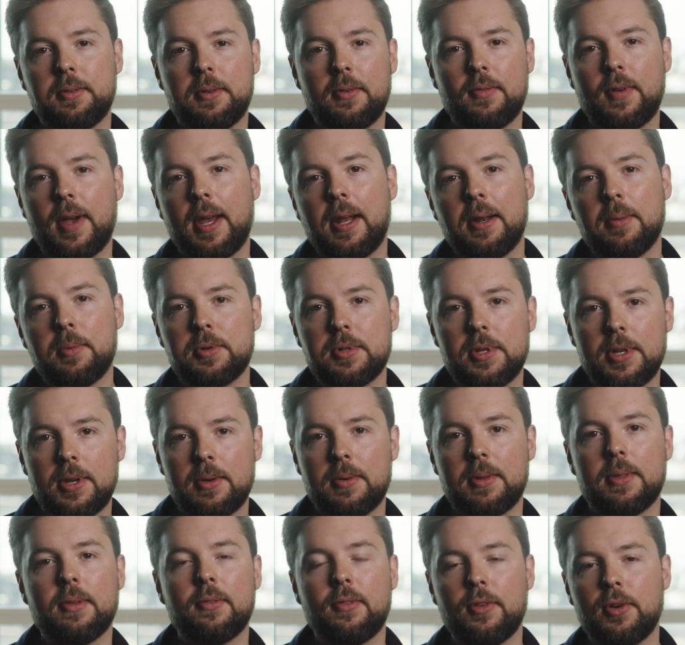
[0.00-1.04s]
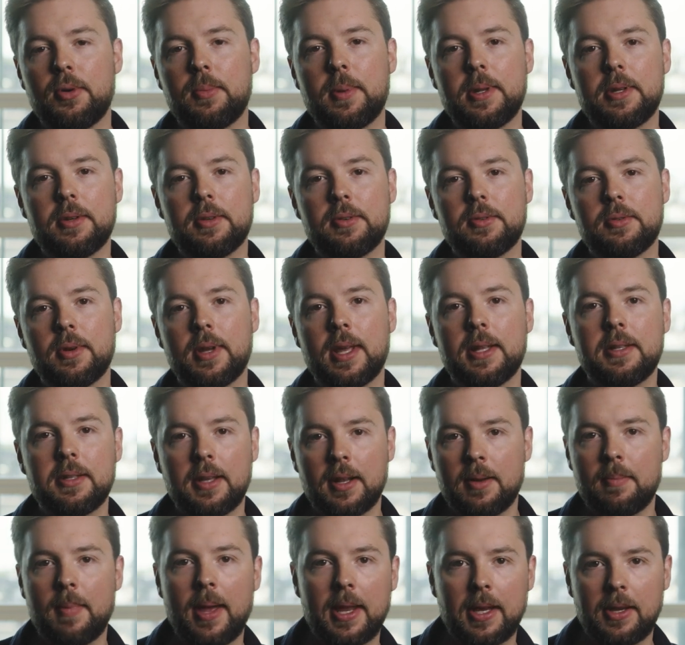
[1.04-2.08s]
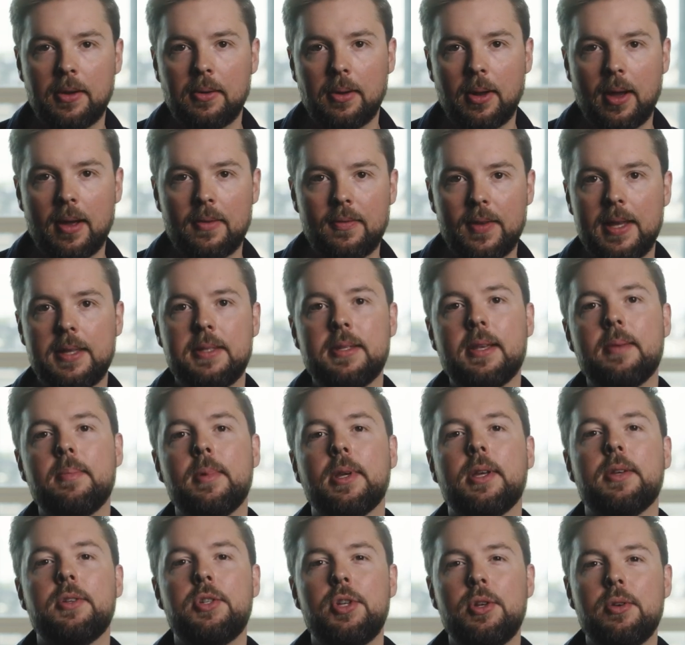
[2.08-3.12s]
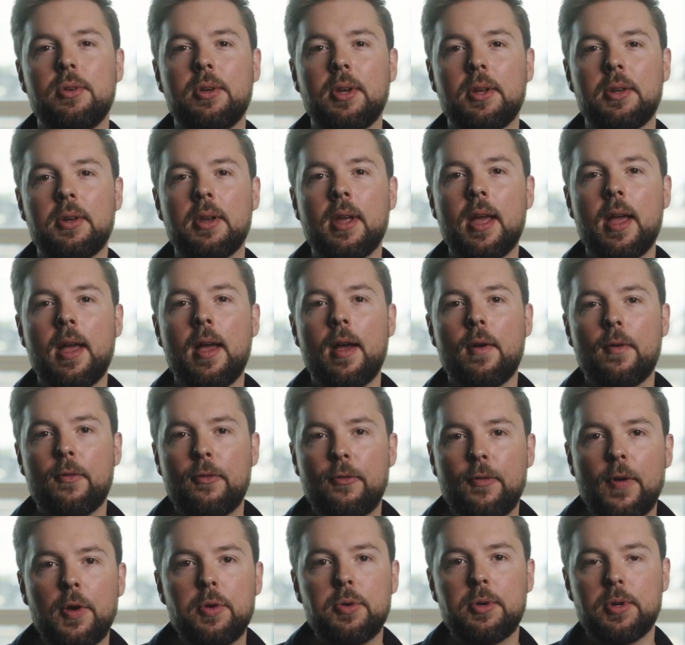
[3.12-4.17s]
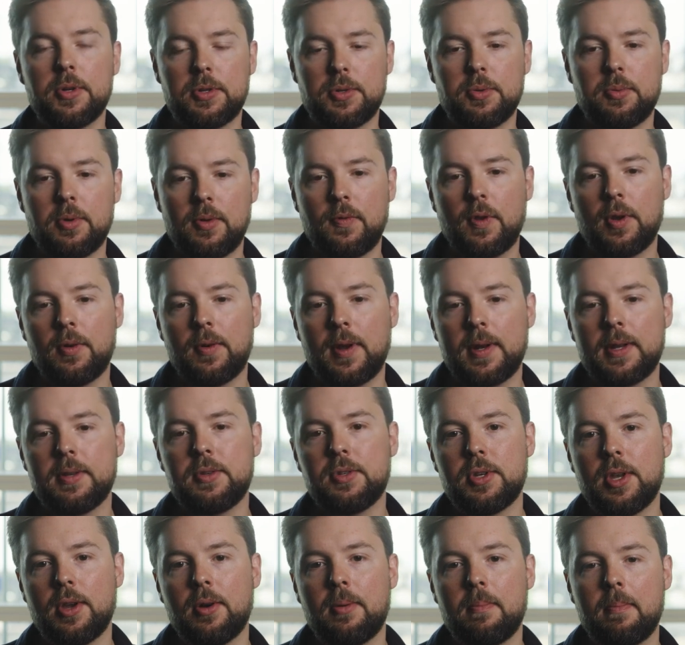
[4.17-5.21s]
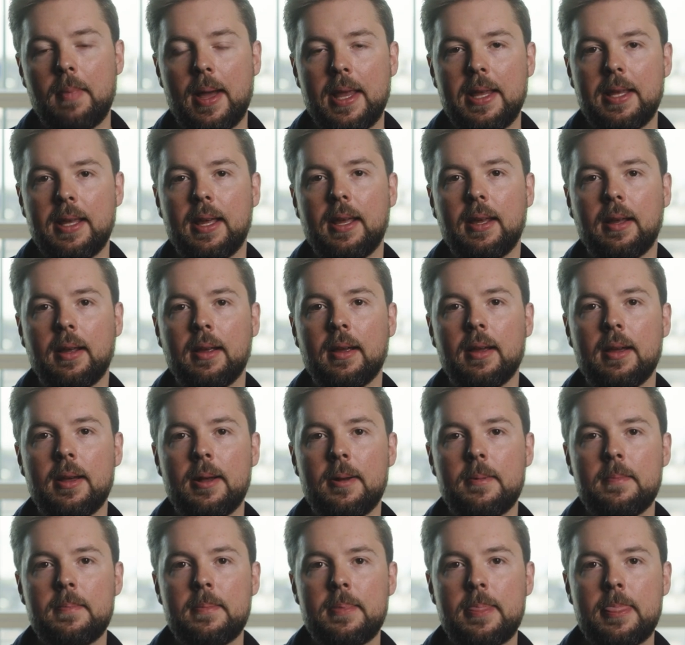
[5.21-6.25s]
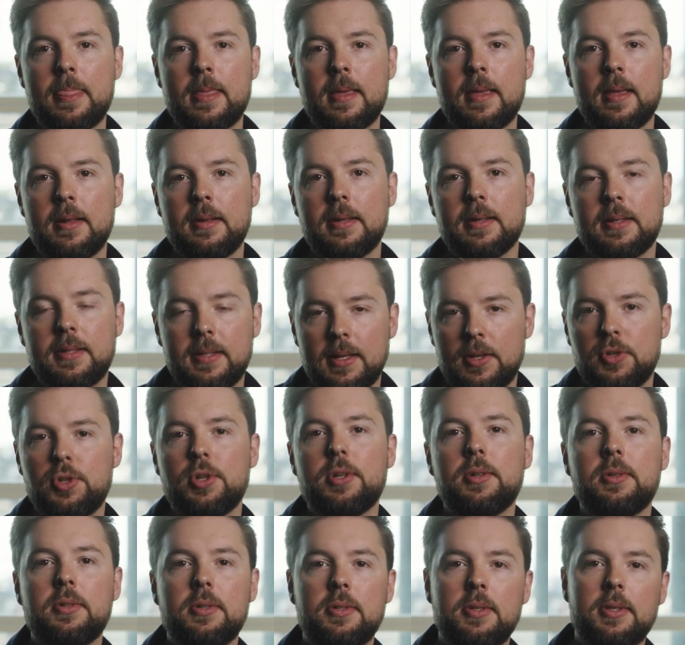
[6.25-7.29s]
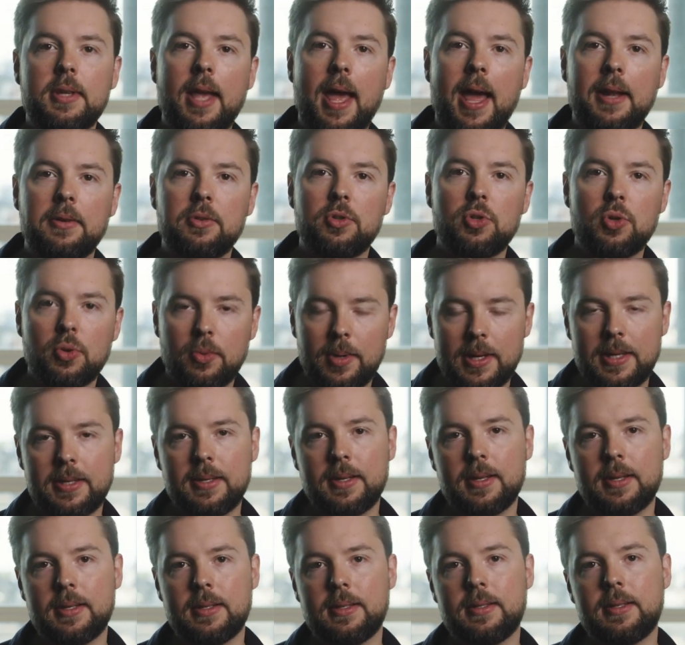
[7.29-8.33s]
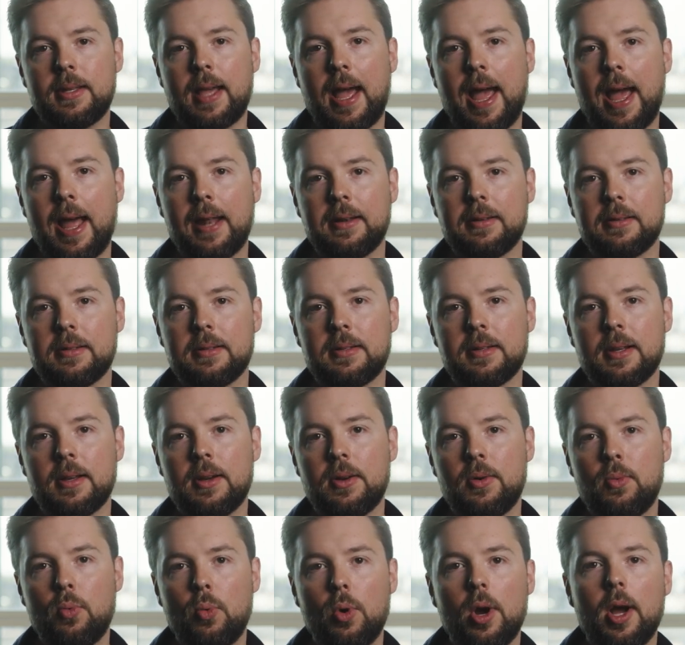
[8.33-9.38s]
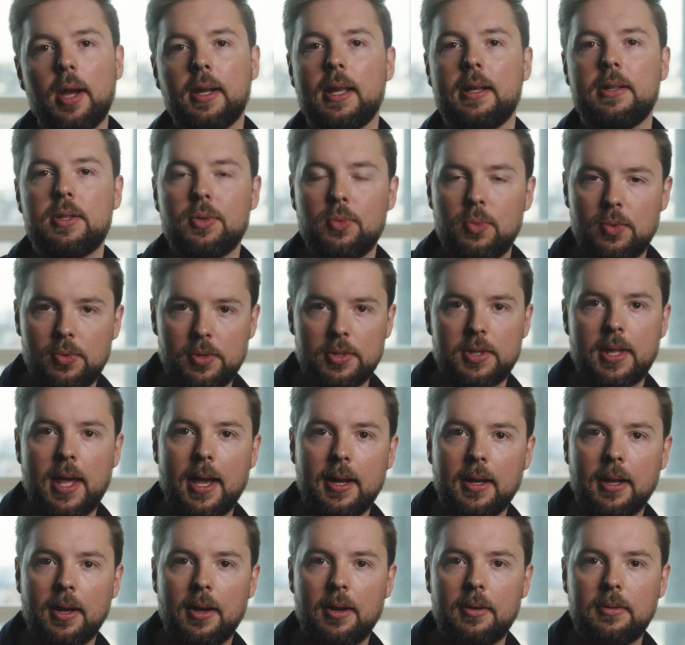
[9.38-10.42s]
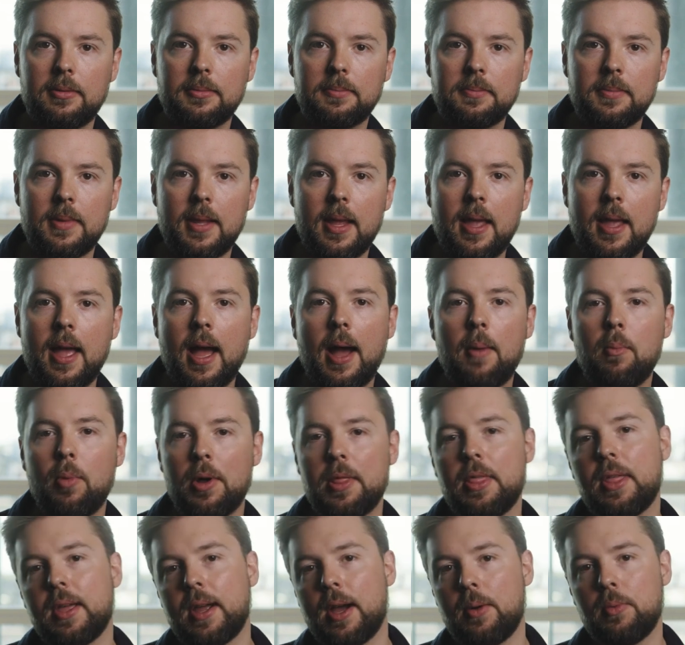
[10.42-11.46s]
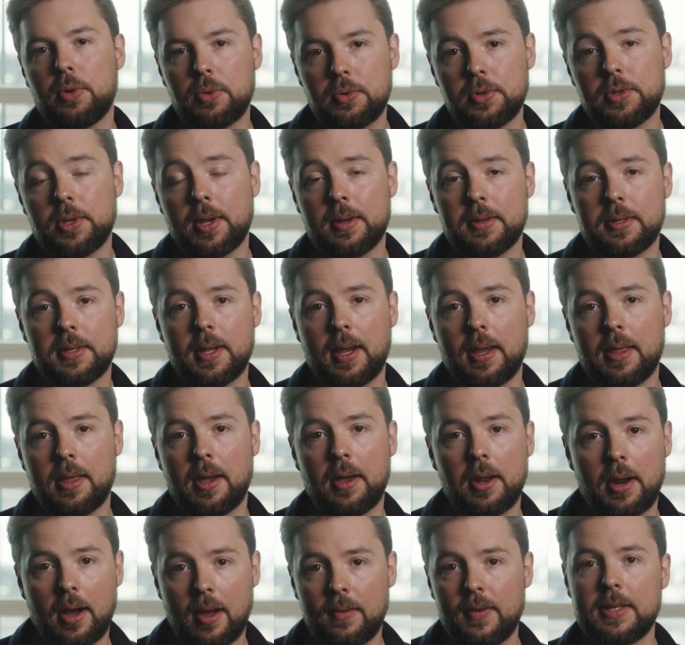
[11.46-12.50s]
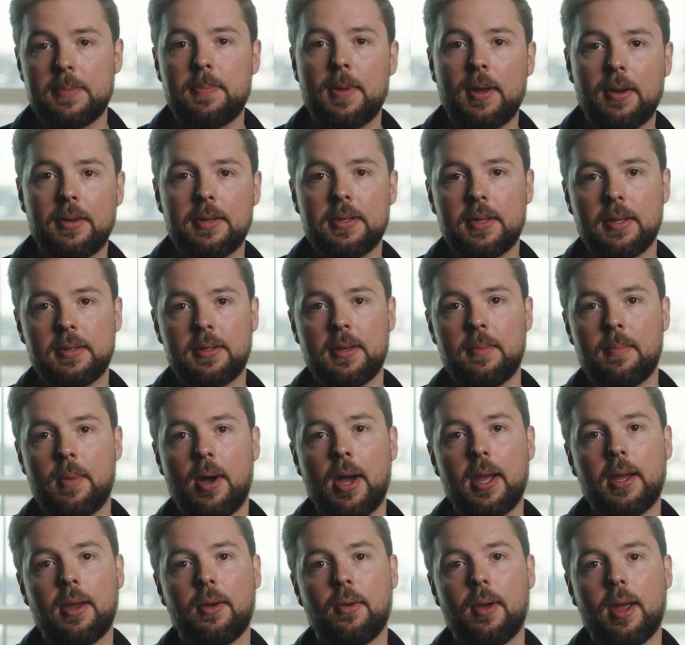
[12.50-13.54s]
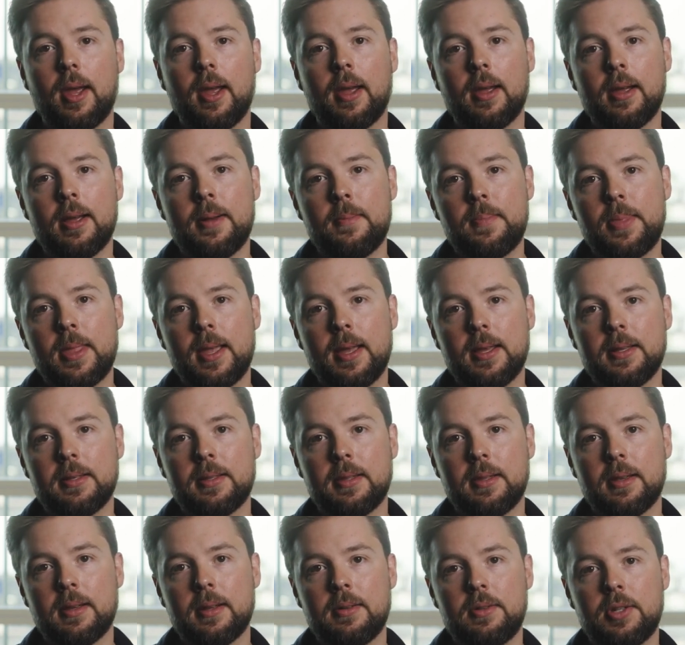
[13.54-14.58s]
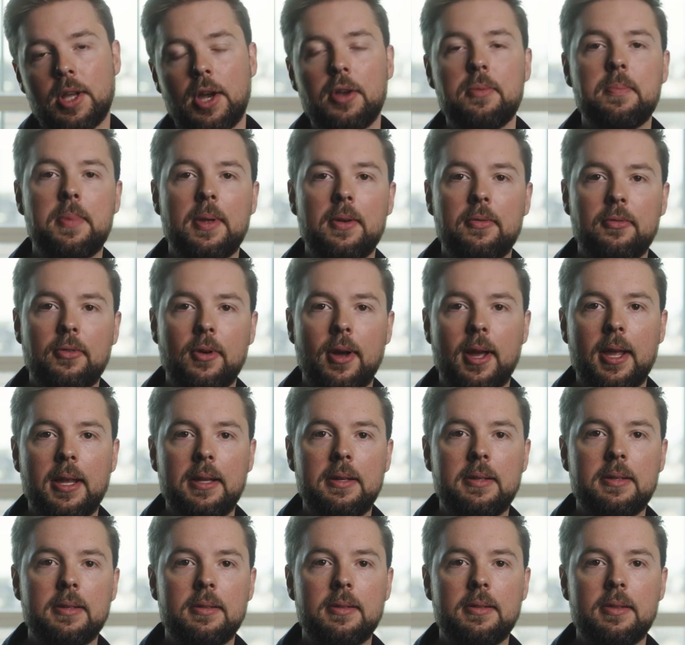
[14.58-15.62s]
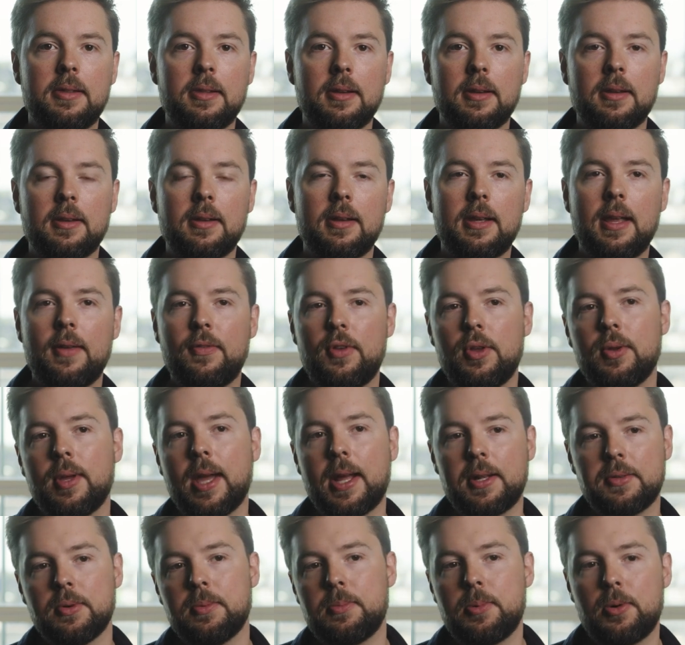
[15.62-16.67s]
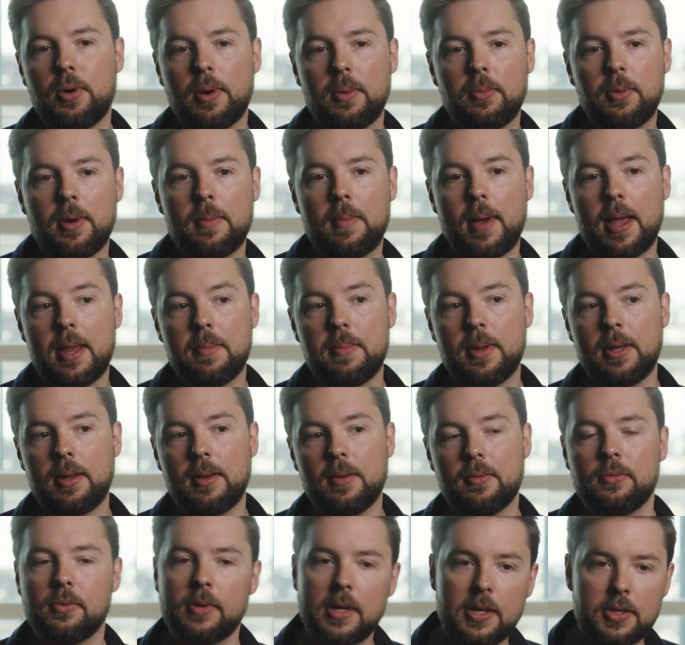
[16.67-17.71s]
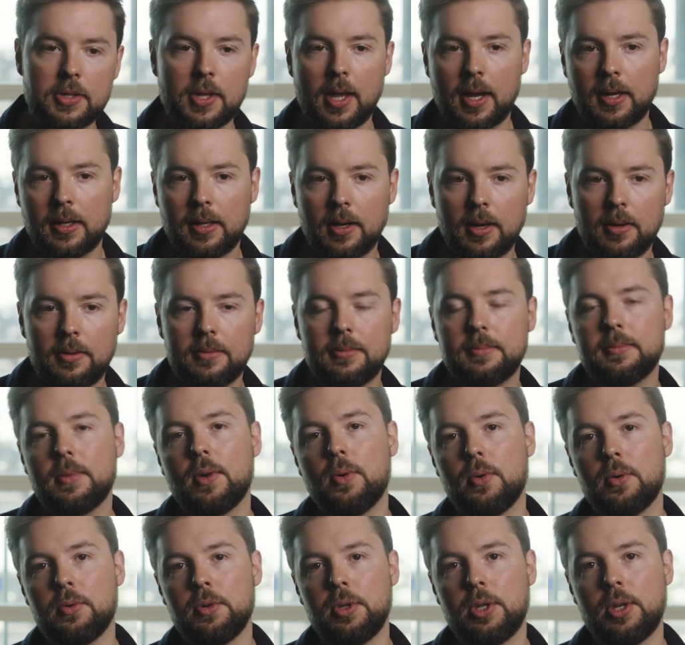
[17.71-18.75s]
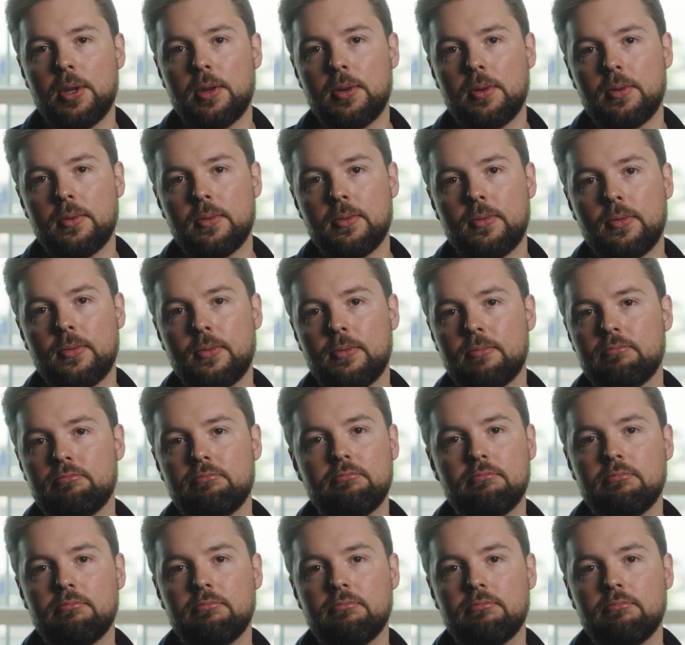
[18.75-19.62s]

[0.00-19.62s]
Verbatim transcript: are available to you in the film industry, it's going to make your life easier because you can focus all of your energy on making decisions and choices and working towards that goal. And one thing I would also say, though, and I've experienced this in my career, is that don't be afraid that if you get to a point where maybe you've reached that goal or you've,